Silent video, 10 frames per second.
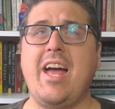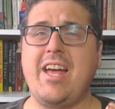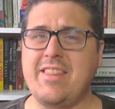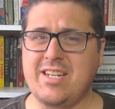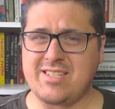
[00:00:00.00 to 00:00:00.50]

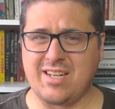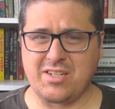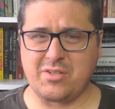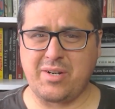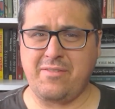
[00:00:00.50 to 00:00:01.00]
And then he
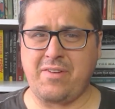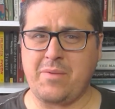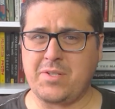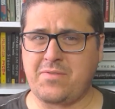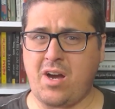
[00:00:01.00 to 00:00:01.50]
started to read
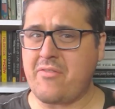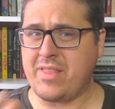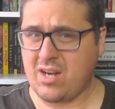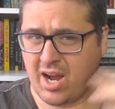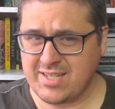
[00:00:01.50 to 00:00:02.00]
Famous Five, and
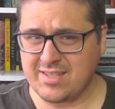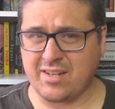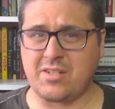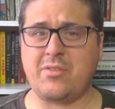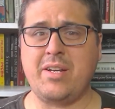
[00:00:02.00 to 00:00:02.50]
then I
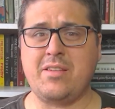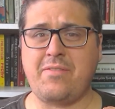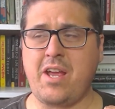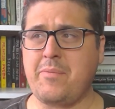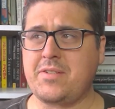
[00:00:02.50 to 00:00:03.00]
started to read The
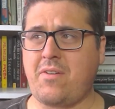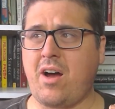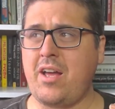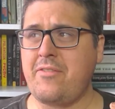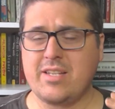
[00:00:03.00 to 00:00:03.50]
Famous
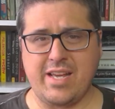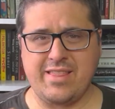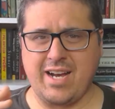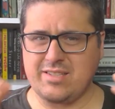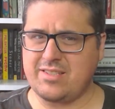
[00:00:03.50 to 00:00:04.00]
Five. And
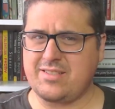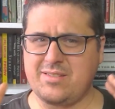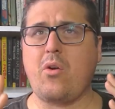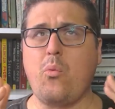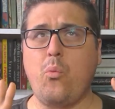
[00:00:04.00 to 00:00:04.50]
that's
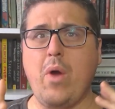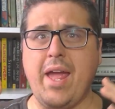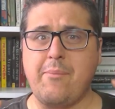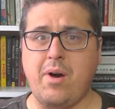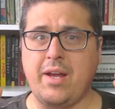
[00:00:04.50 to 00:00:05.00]

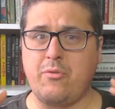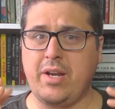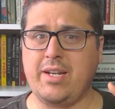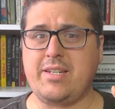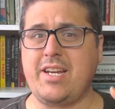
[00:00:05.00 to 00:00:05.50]
where my
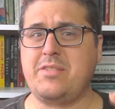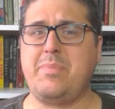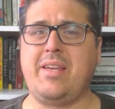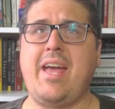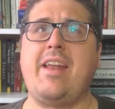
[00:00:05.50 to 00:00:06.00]
reading taste
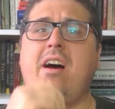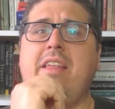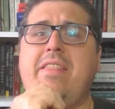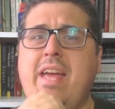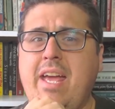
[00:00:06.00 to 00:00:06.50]
began.
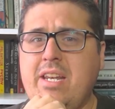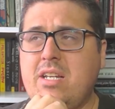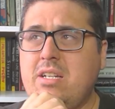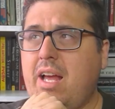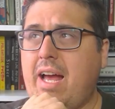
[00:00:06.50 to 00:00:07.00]
And
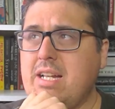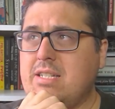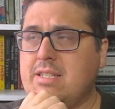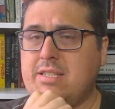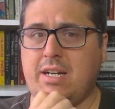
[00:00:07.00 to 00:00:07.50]
then had
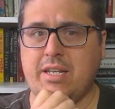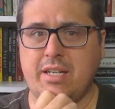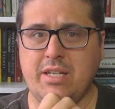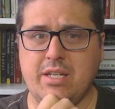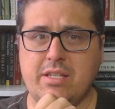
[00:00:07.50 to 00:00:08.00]
to
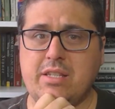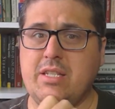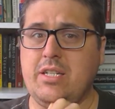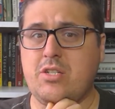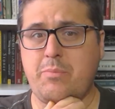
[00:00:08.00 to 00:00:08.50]
study
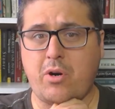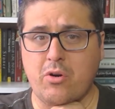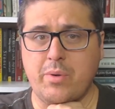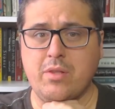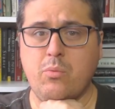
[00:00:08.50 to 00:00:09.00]
the
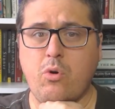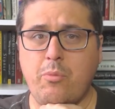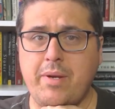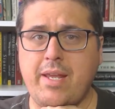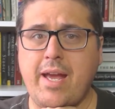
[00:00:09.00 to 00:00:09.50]
Tomorrow When the War
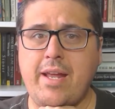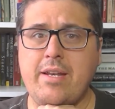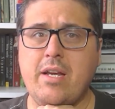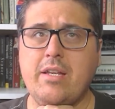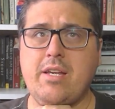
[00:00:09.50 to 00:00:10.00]

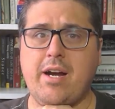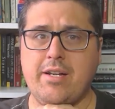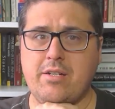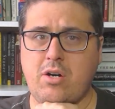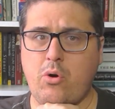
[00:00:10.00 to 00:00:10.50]
Began, young
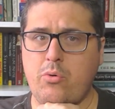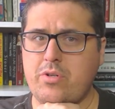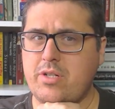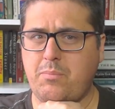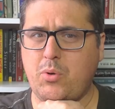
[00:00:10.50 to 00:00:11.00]

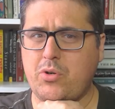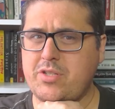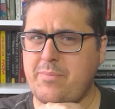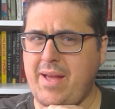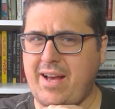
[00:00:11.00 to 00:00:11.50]
adult
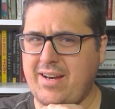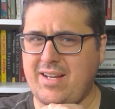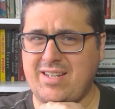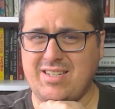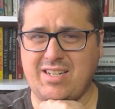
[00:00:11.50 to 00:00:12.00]
books about
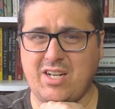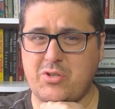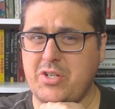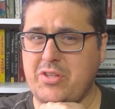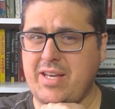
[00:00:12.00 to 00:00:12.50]
a
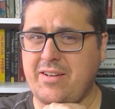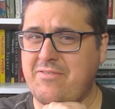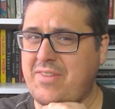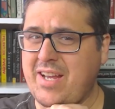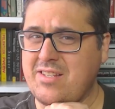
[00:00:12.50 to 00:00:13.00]
country that
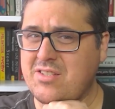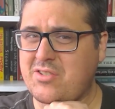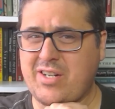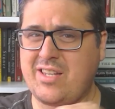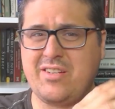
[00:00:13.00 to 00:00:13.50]
invades
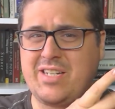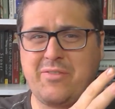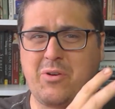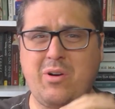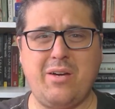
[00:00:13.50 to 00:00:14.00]
Australia. You
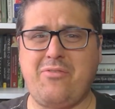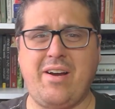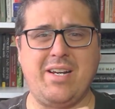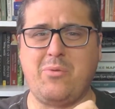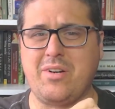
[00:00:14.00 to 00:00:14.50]
never quite
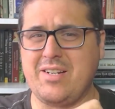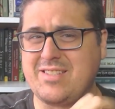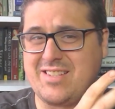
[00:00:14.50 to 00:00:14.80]
find out what it is.